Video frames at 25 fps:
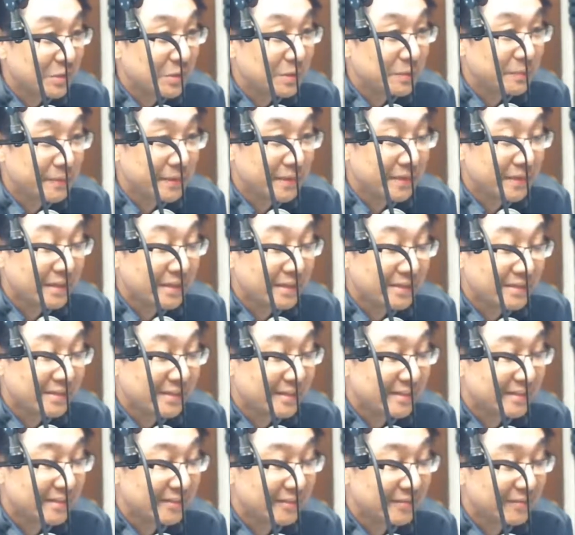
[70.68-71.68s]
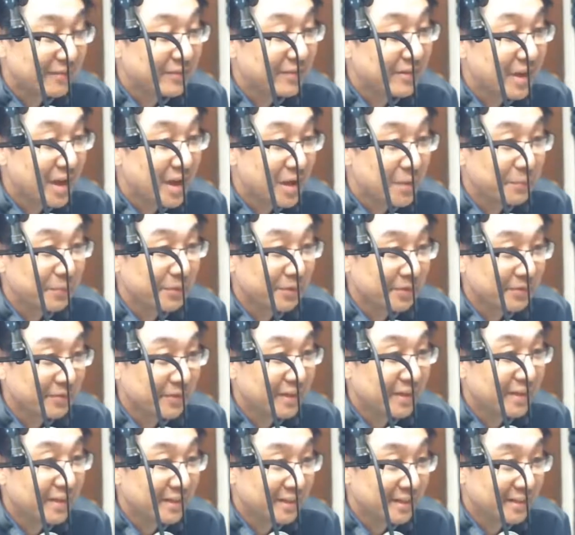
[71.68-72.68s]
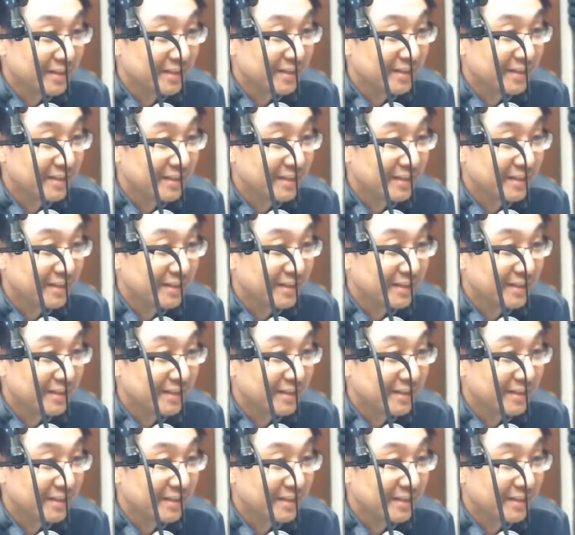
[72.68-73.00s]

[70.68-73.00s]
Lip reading: to compete, and it's a phenomenal event.